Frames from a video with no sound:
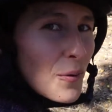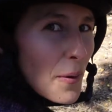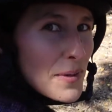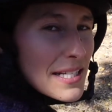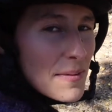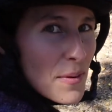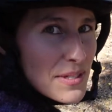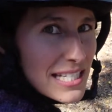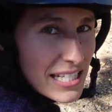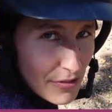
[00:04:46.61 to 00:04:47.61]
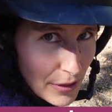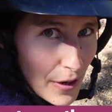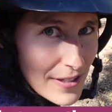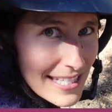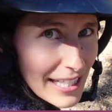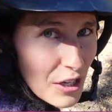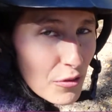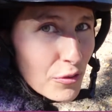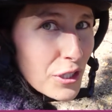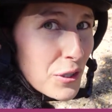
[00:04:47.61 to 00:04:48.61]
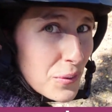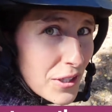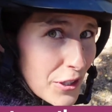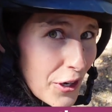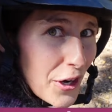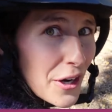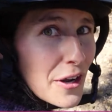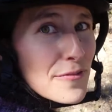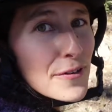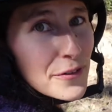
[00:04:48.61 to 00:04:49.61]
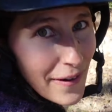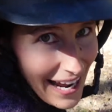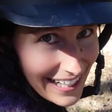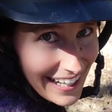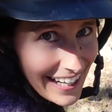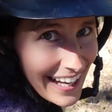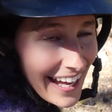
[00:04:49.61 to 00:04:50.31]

what was the most difficult skill for you to learn for riding?